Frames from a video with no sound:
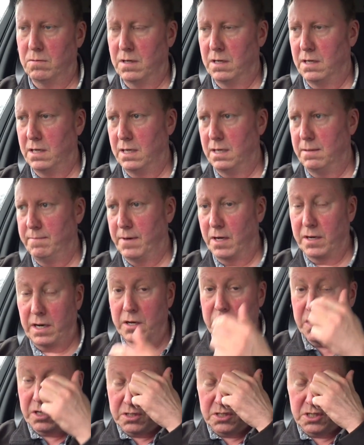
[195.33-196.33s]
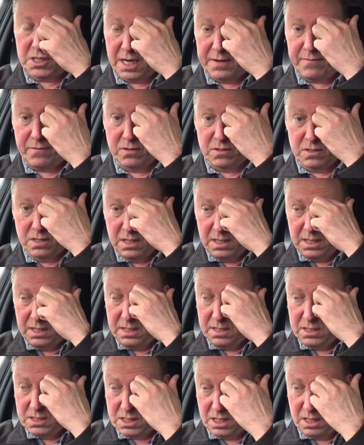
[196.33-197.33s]
I know you can save on
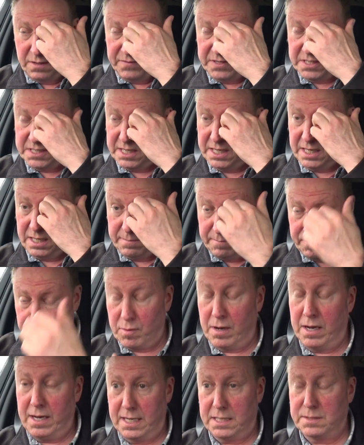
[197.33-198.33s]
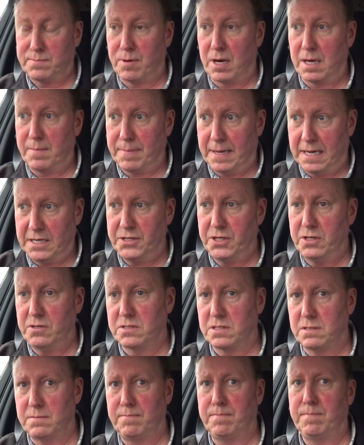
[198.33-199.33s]
servicing and less brake pad
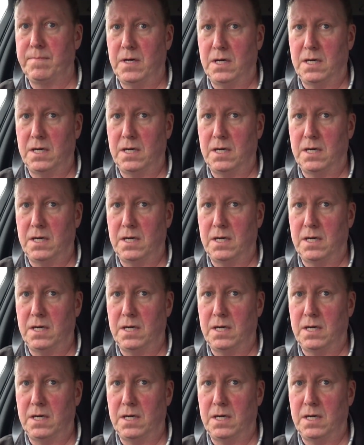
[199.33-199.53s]
use and